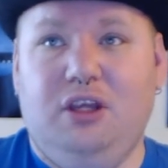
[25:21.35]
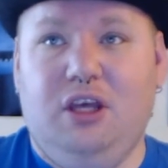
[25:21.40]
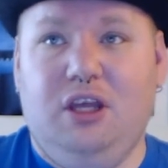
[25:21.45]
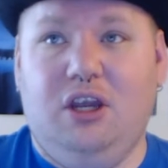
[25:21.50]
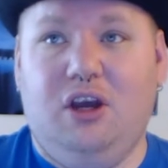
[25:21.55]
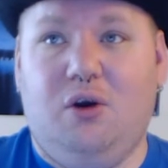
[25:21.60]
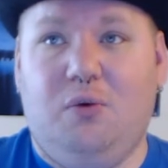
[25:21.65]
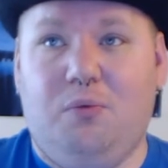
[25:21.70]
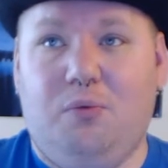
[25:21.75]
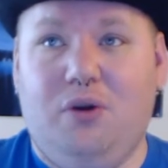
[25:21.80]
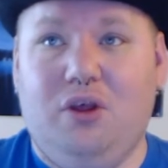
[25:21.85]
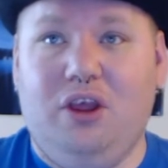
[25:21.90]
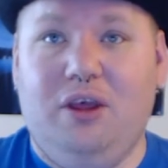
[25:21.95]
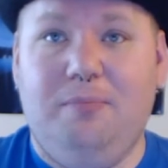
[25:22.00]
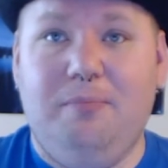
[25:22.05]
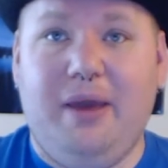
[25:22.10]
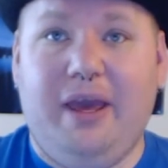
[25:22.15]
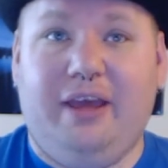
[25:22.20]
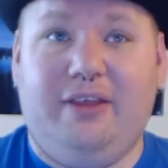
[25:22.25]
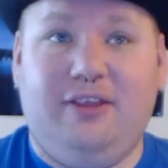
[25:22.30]

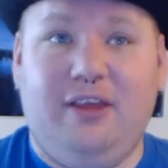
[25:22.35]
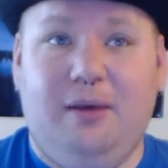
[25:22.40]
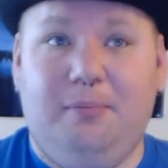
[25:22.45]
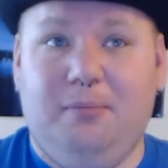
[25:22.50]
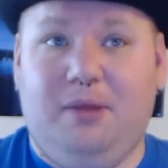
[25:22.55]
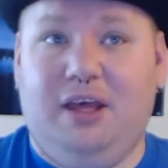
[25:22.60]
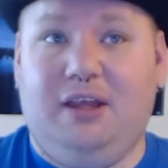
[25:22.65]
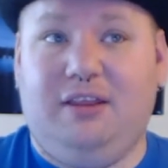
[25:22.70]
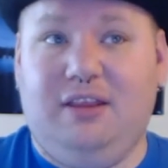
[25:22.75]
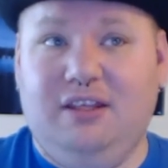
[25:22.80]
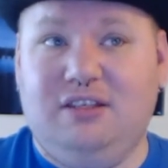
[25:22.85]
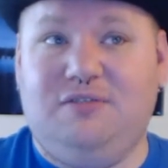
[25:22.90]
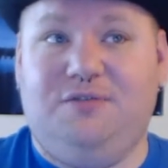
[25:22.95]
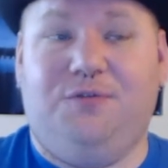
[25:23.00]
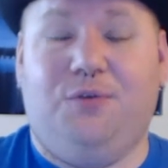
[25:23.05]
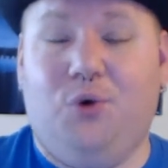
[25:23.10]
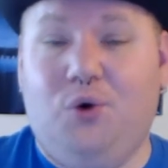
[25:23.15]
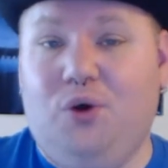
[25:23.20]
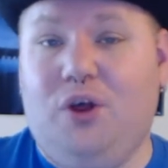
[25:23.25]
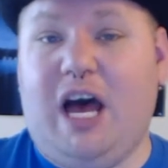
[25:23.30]
really make them like these
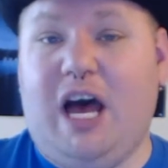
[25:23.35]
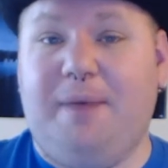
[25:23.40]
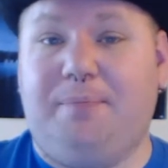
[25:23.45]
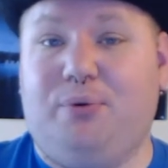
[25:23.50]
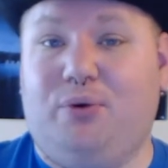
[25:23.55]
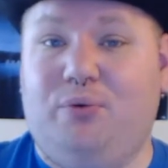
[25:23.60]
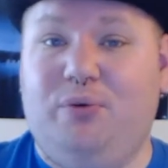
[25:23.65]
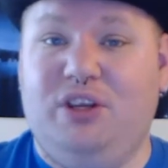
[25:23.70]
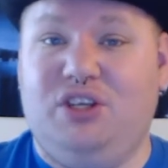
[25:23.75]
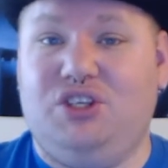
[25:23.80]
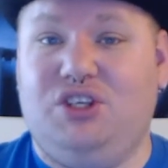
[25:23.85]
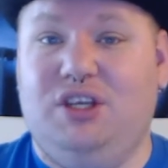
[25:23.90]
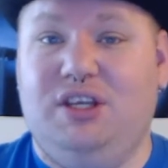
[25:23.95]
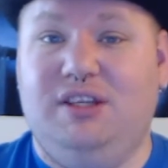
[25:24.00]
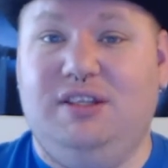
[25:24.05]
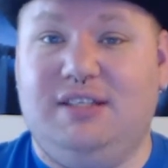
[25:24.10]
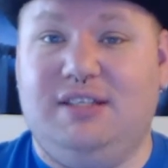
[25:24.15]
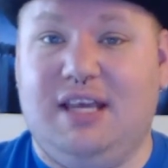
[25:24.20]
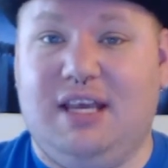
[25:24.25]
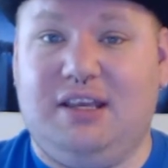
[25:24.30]
full
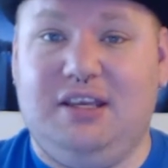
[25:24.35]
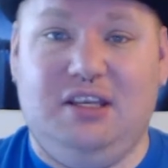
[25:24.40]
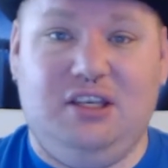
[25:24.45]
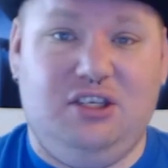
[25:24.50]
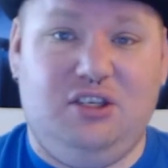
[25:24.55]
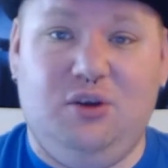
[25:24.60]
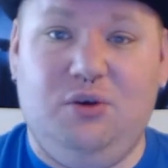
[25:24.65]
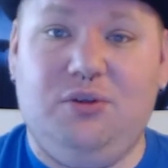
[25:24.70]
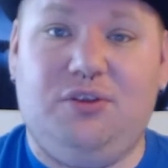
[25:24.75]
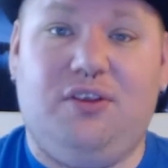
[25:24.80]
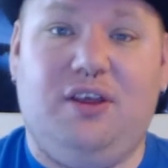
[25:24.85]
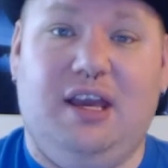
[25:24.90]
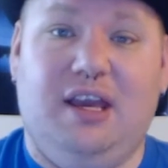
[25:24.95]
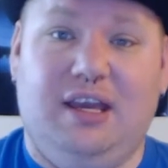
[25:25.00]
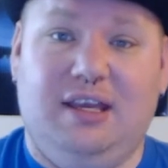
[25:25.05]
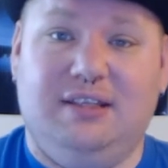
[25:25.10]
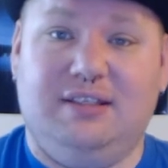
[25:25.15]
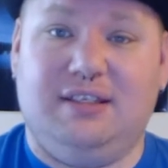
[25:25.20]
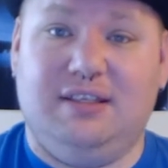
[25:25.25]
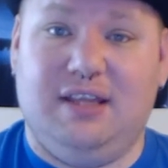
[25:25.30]
apparitions that can do
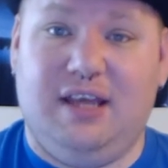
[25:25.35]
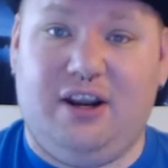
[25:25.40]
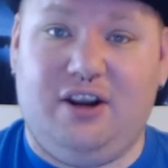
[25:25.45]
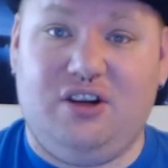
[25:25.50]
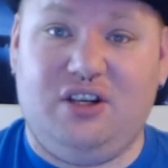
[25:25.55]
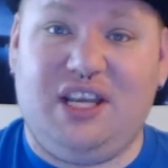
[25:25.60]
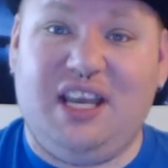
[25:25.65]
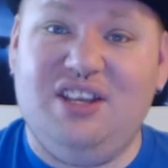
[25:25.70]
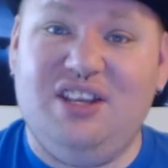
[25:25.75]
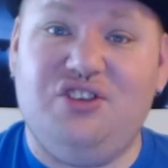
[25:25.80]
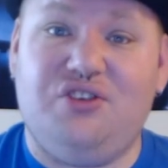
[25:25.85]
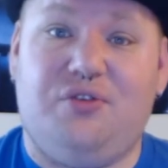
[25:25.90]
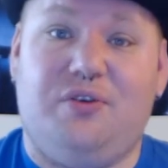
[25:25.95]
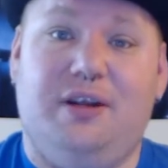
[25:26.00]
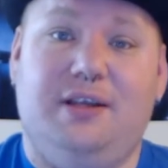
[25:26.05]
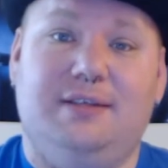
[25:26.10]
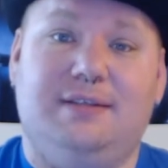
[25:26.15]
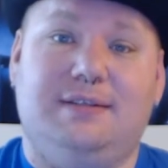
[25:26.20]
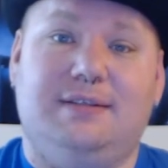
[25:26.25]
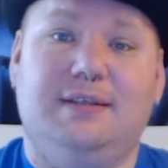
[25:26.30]
things and that are
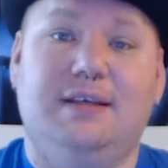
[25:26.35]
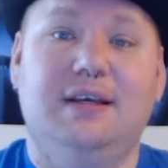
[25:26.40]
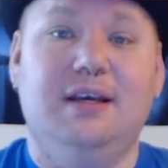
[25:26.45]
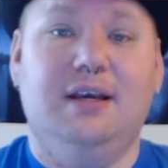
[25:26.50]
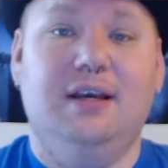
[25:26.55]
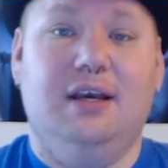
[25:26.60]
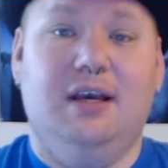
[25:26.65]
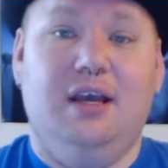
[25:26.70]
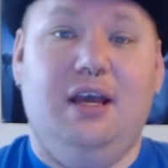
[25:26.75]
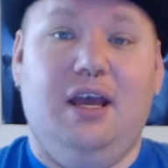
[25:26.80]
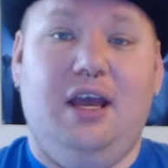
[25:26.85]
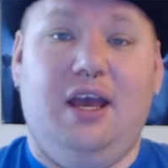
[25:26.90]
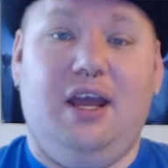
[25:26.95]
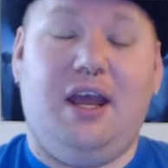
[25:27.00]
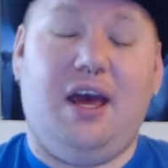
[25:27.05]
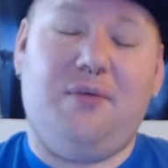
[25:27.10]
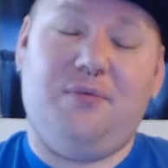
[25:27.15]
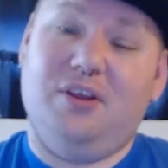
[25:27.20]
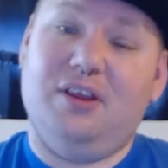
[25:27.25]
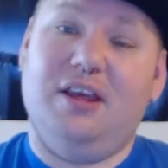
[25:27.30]
dangerous.
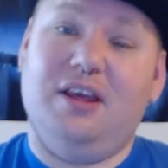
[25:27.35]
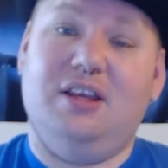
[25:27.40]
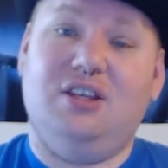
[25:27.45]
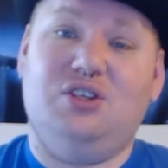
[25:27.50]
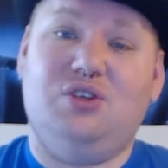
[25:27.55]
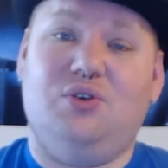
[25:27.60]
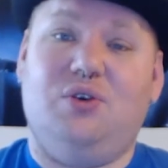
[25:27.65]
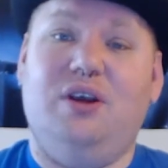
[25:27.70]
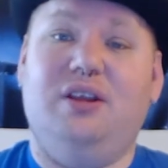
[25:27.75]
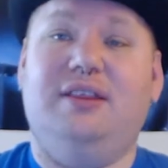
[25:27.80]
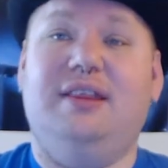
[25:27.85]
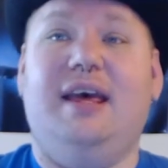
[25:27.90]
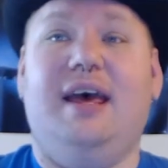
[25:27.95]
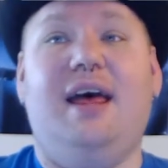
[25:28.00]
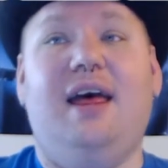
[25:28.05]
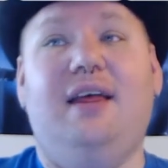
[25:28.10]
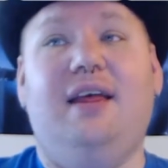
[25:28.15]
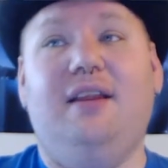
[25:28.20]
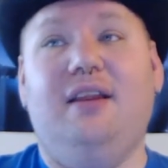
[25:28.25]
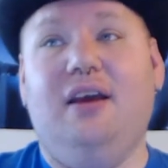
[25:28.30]
And I really enjoyed
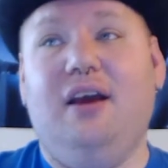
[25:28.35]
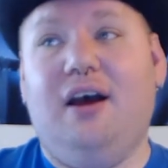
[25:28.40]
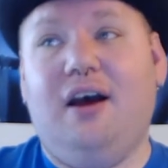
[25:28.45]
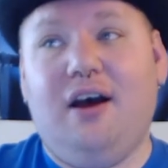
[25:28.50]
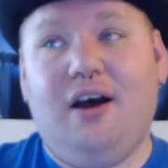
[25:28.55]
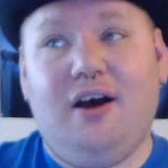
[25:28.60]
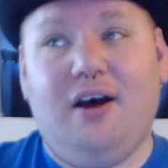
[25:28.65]
that.